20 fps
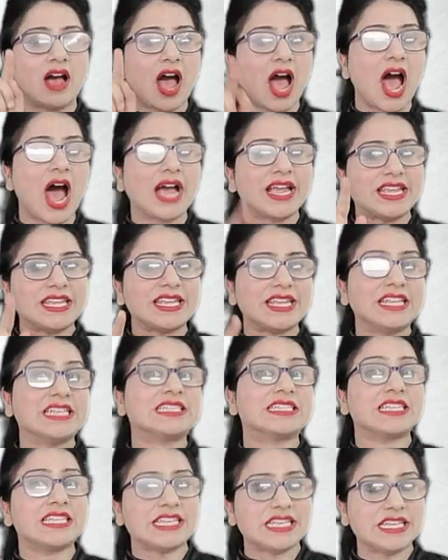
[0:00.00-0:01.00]
I
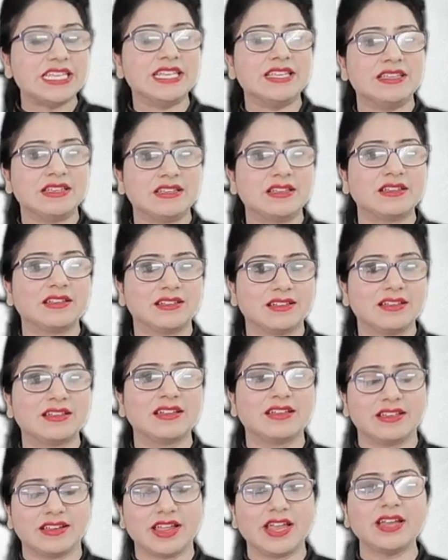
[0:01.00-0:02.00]
is E,
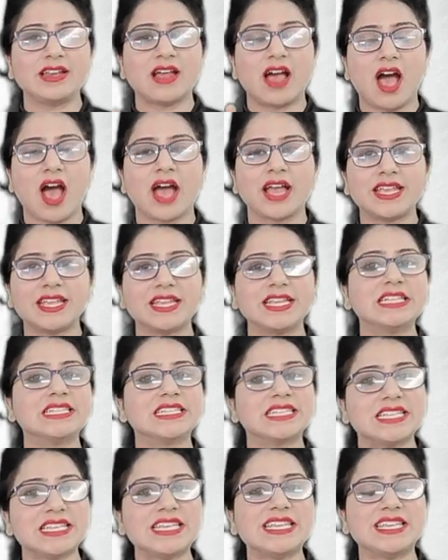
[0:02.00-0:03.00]
right? I
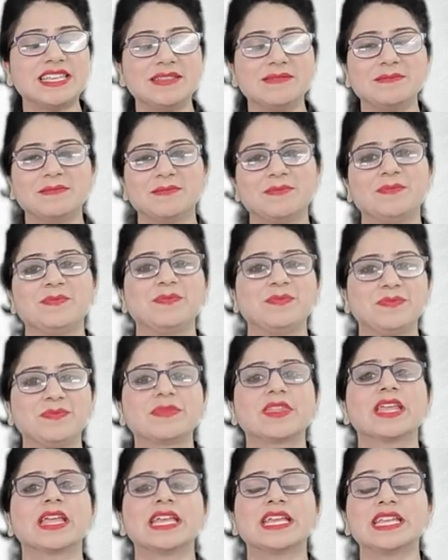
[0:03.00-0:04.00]
is E.
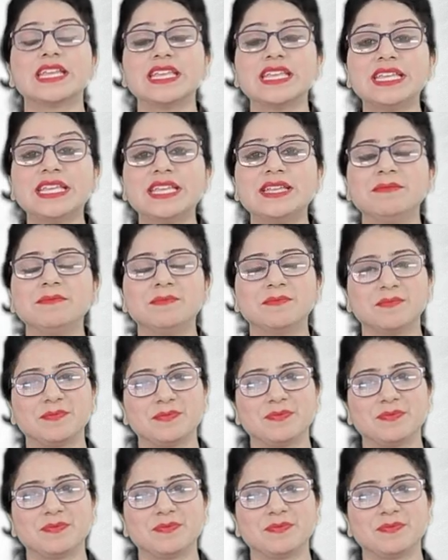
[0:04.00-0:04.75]
E.